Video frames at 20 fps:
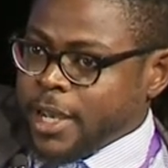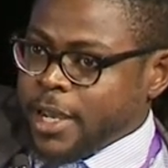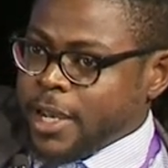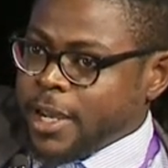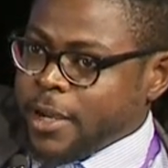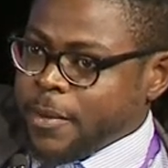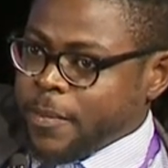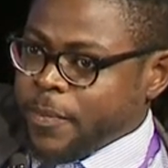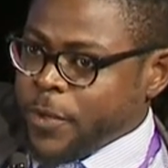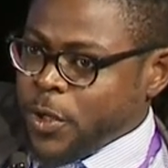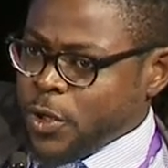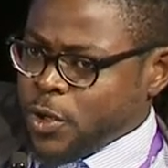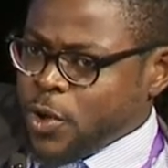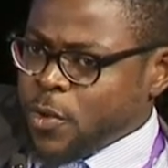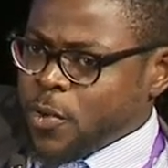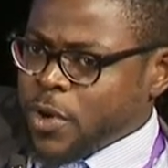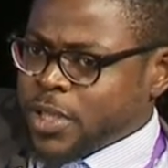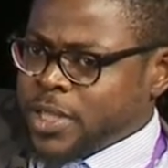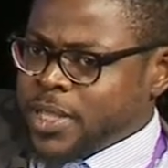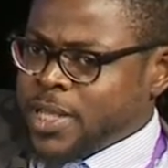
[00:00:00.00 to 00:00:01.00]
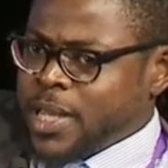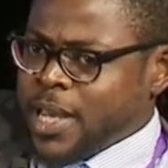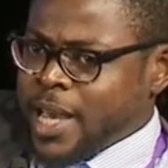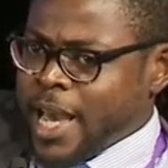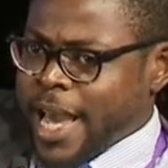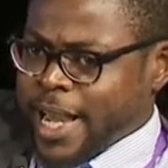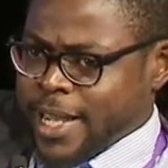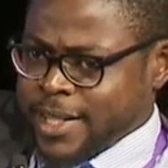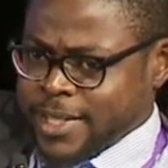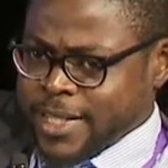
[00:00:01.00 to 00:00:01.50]
you know what,
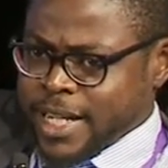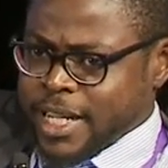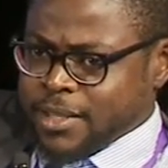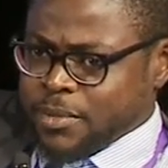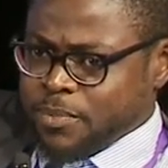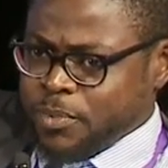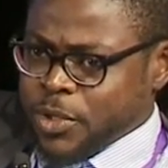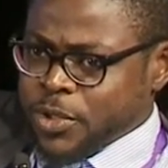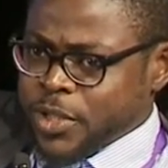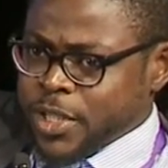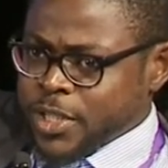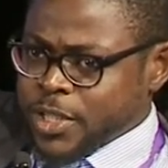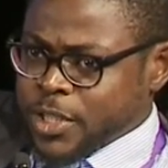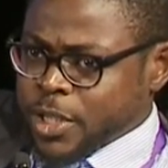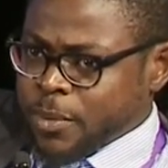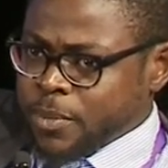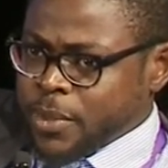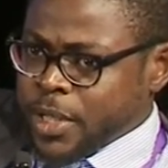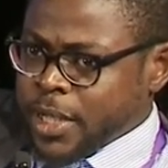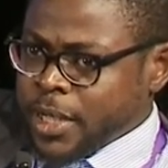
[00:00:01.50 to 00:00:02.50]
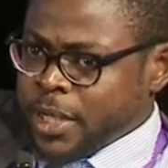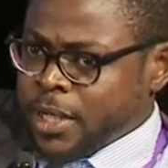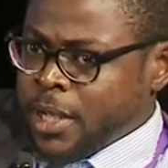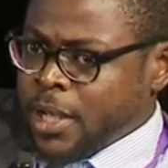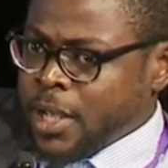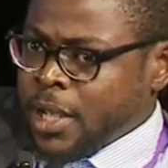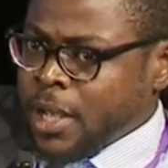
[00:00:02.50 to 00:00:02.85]
I can start building something,